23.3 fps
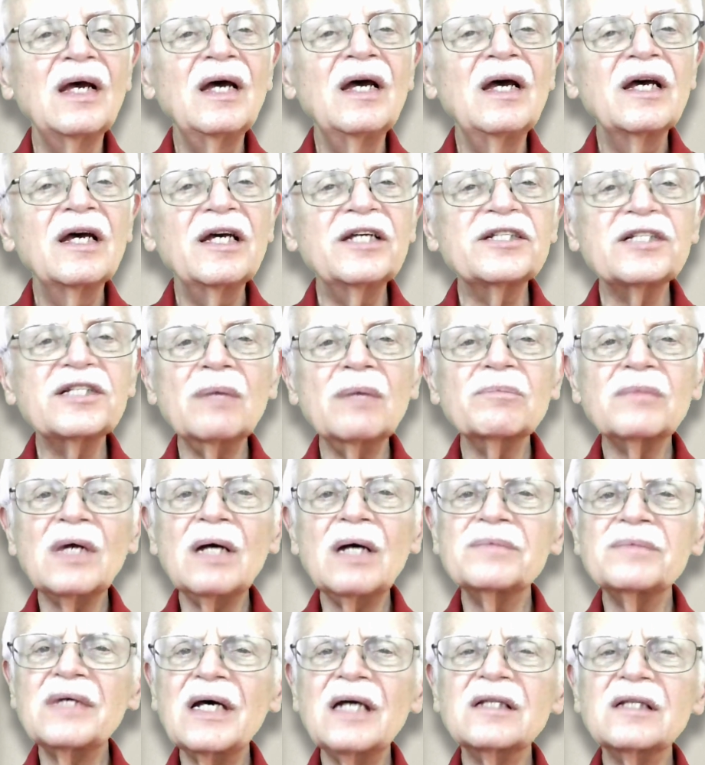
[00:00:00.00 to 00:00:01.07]
He
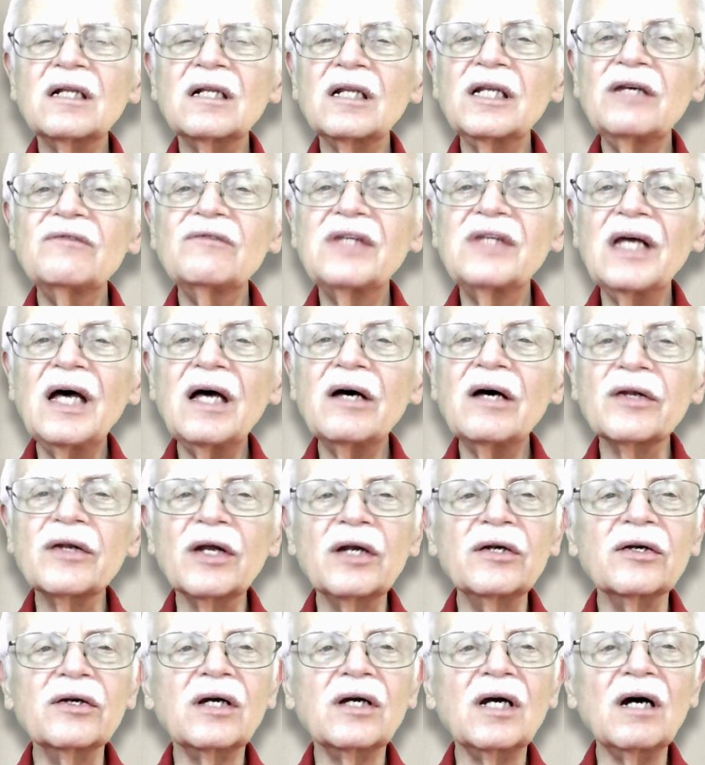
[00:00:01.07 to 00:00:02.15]
sometimes had to leave town
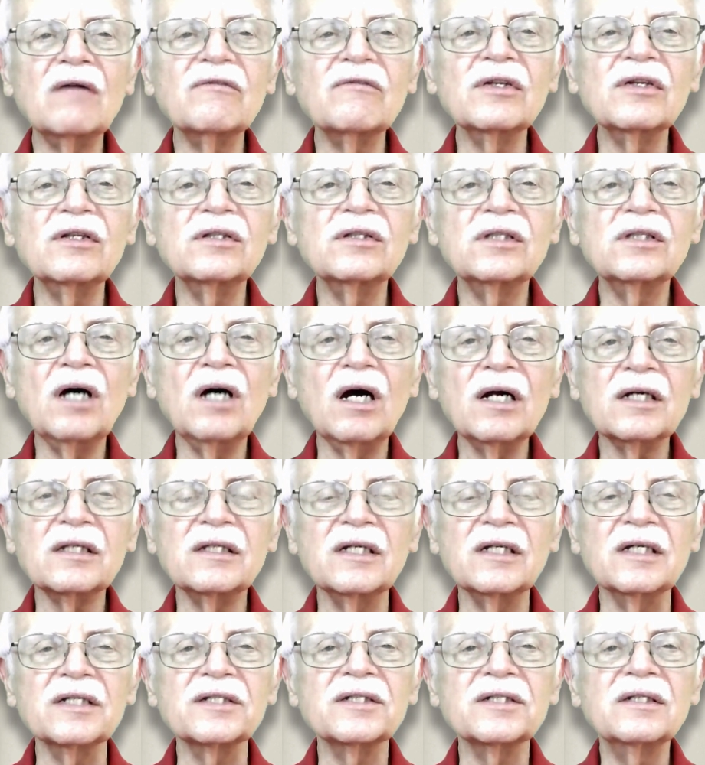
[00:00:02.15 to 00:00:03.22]
under cover of
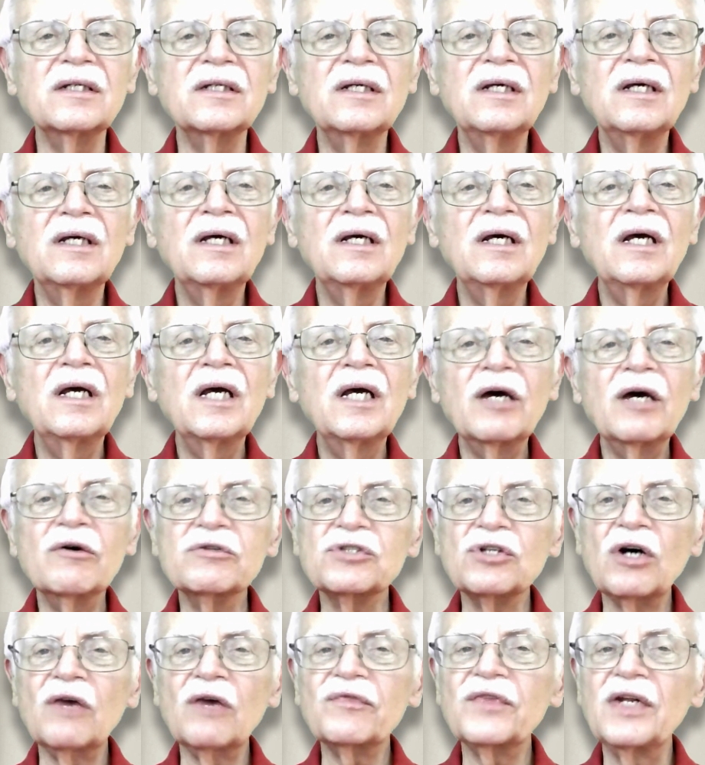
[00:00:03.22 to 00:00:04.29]
darkness. It
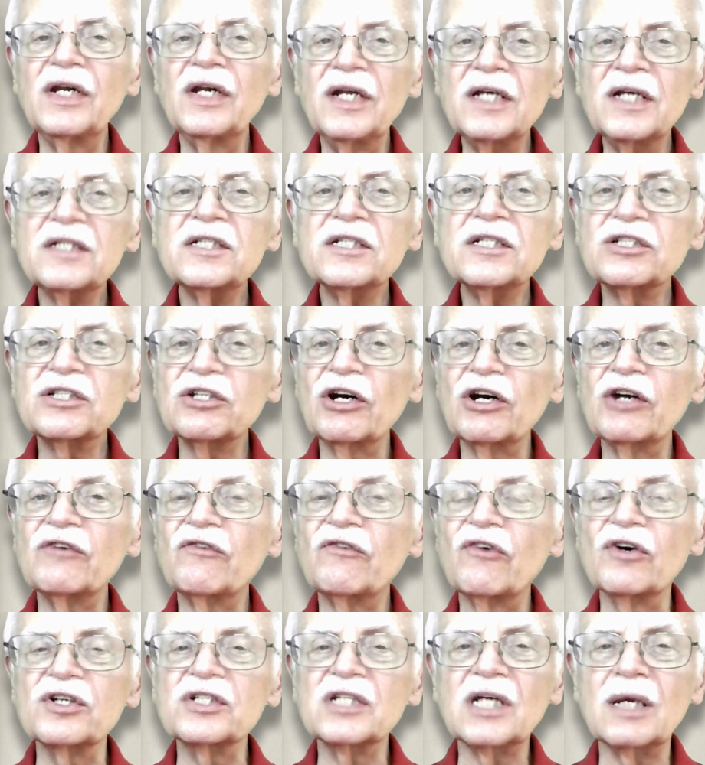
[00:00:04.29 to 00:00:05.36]
was often necessary
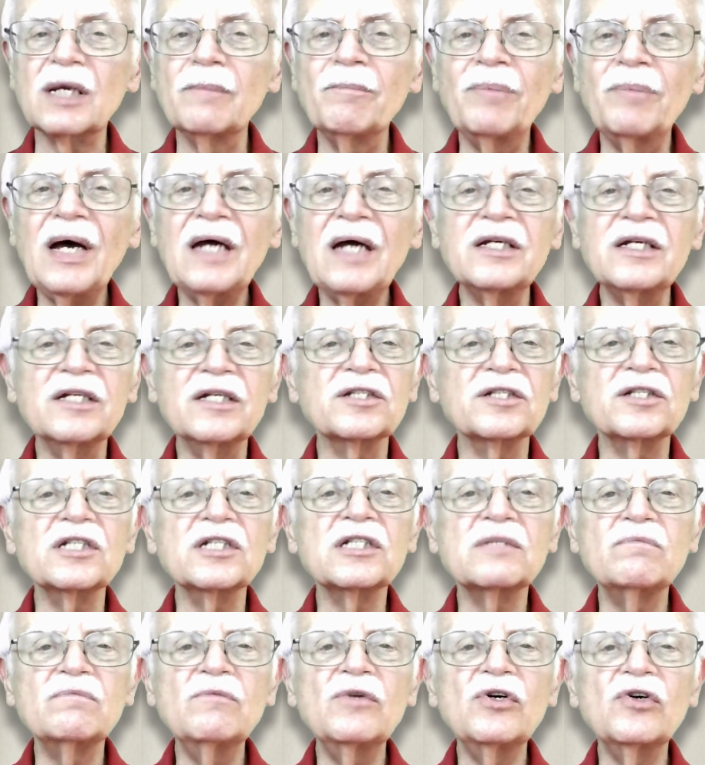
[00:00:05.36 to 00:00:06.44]
for his companions to
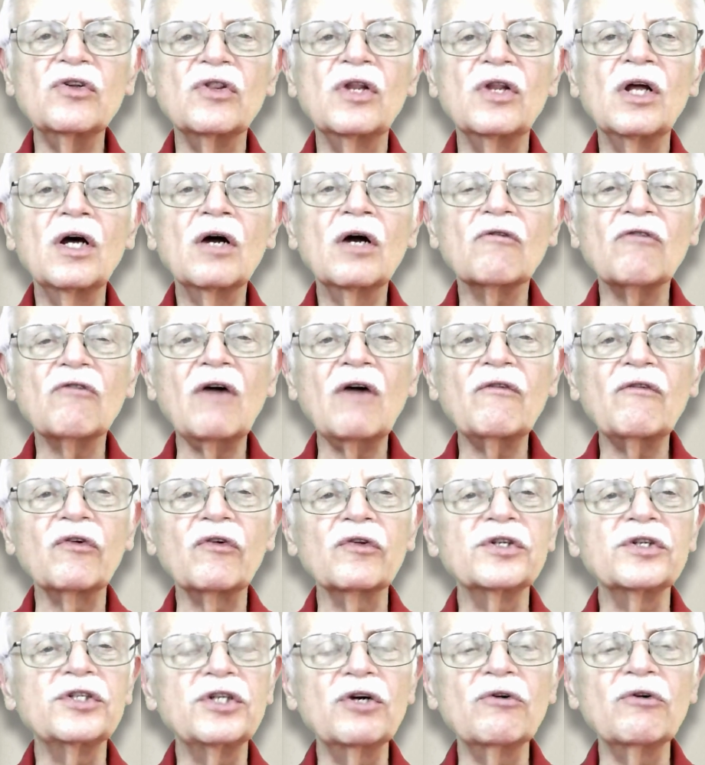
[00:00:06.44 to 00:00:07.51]
smooth
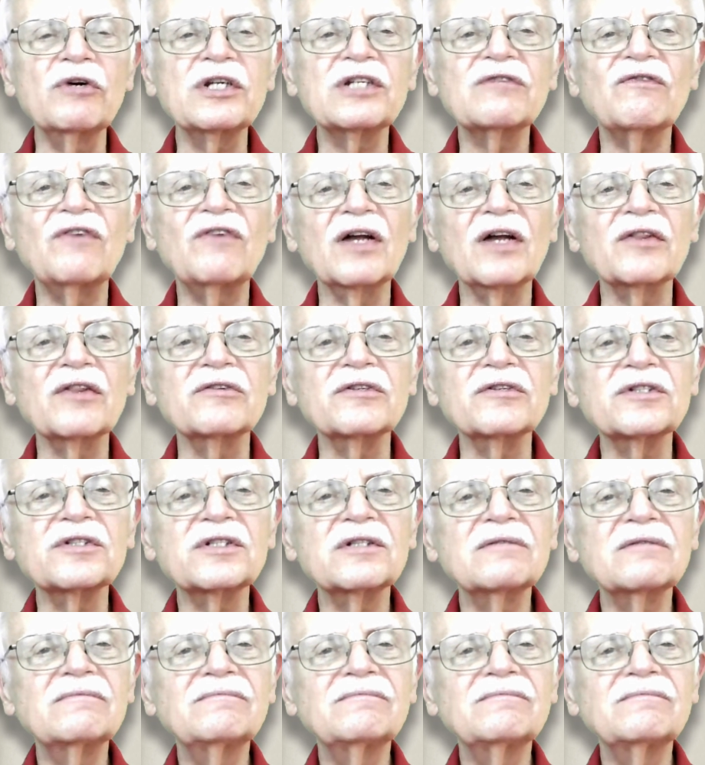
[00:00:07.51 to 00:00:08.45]
ruffled Jewish feathers.